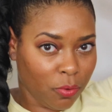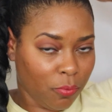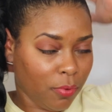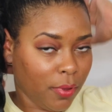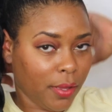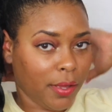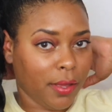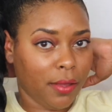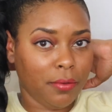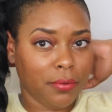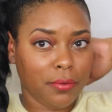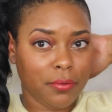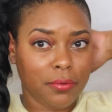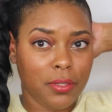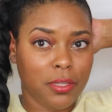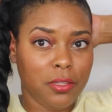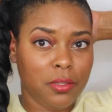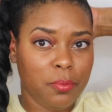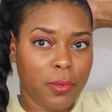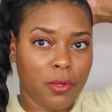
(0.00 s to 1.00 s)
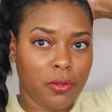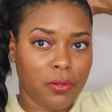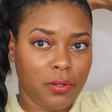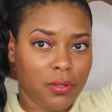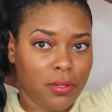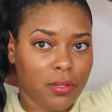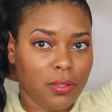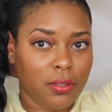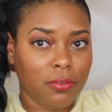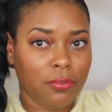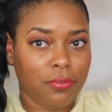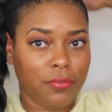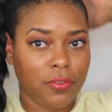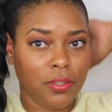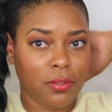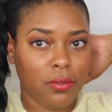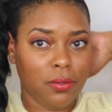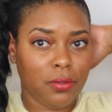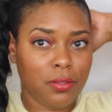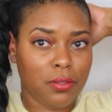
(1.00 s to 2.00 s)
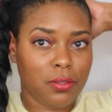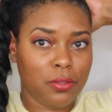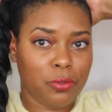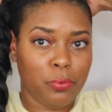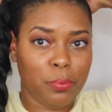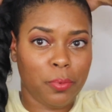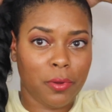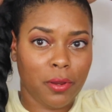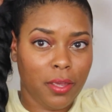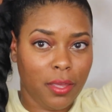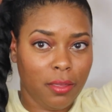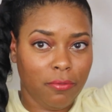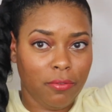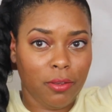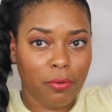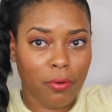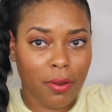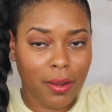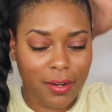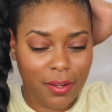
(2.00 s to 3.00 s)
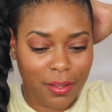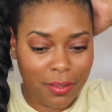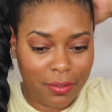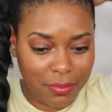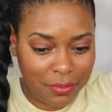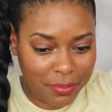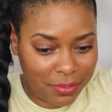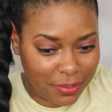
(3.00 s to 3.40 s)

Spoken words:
Wow, this ponytail feels super heavy right now.